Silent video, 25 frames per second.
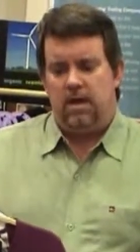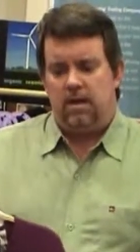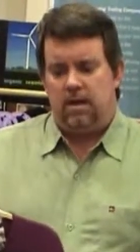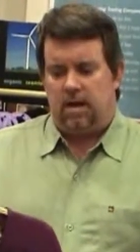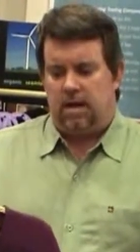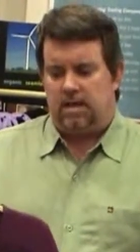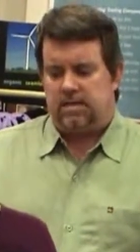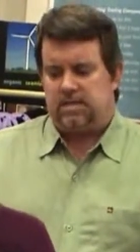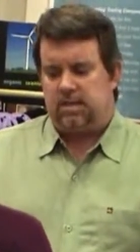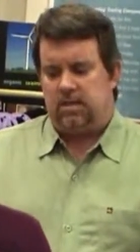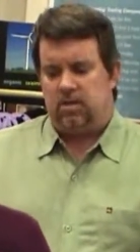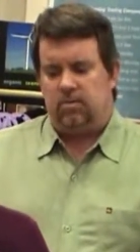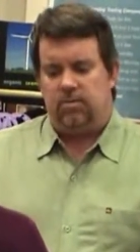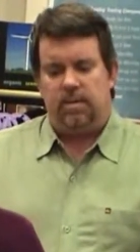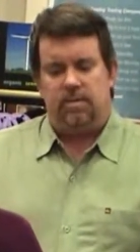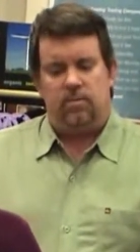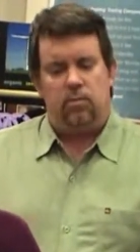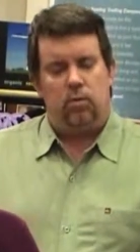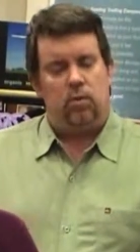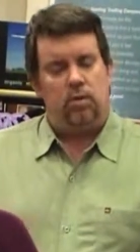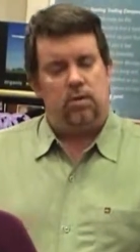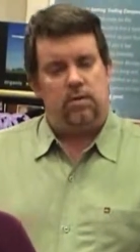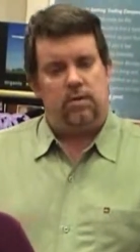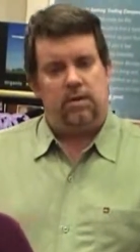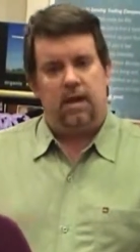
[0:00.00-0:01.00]
Costs a little bit
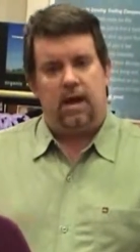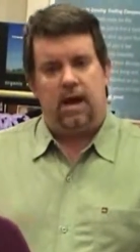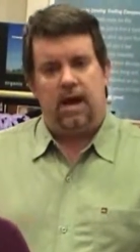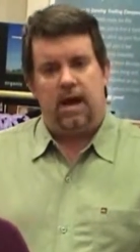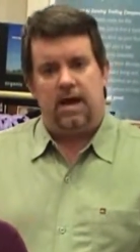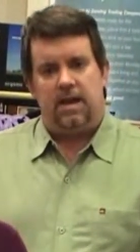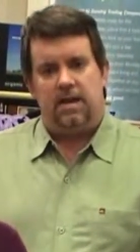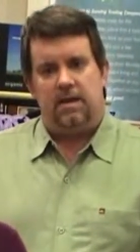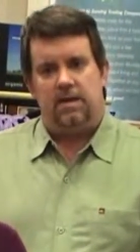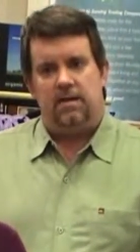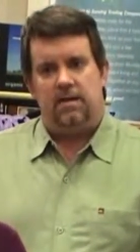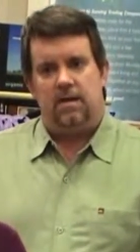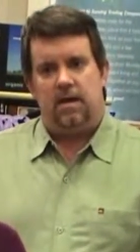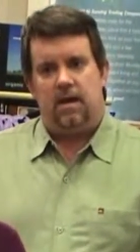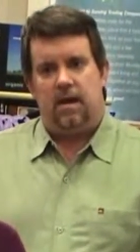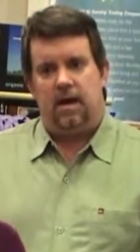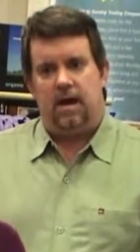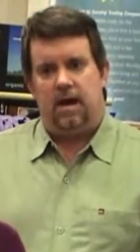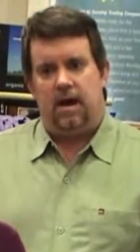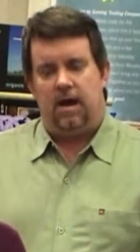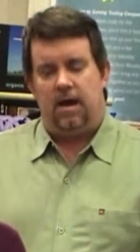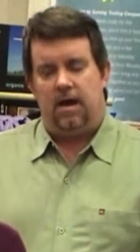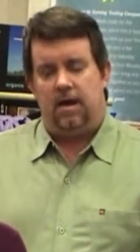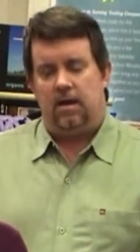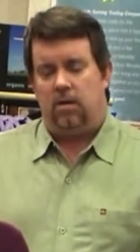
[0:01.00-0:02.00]
more than cotton.
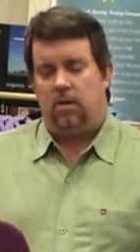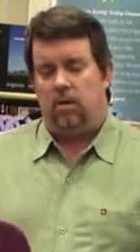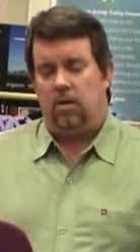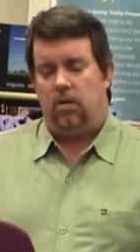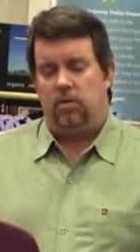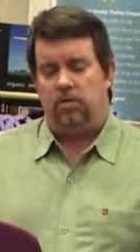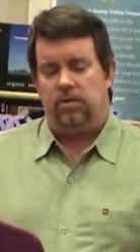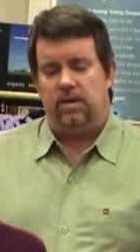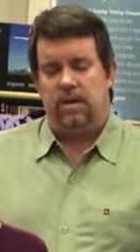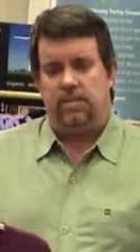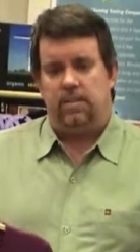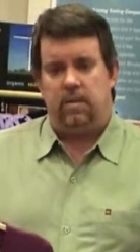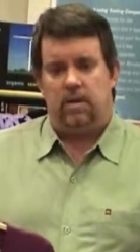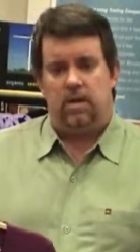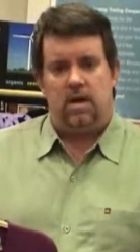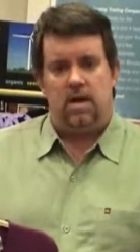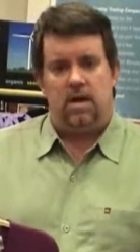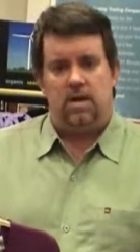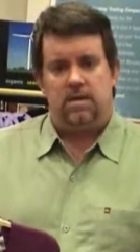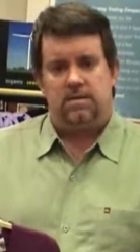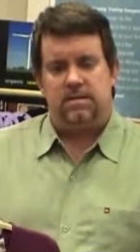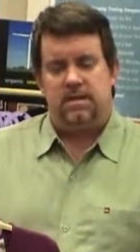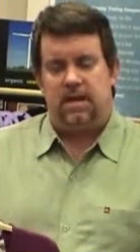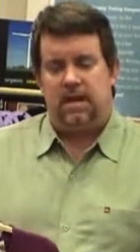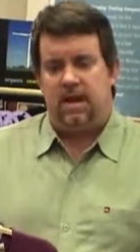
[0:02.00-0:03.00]
It'll hold up a
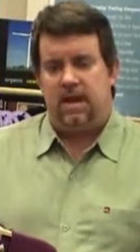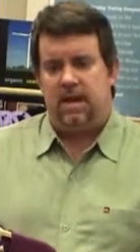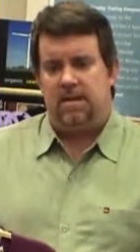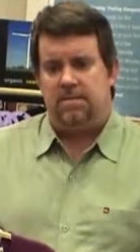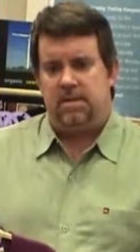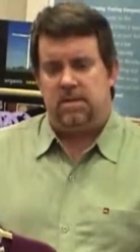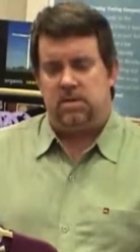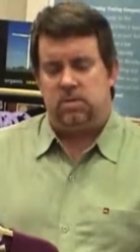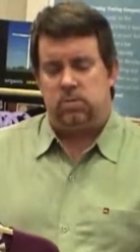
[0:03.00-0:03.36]
long time.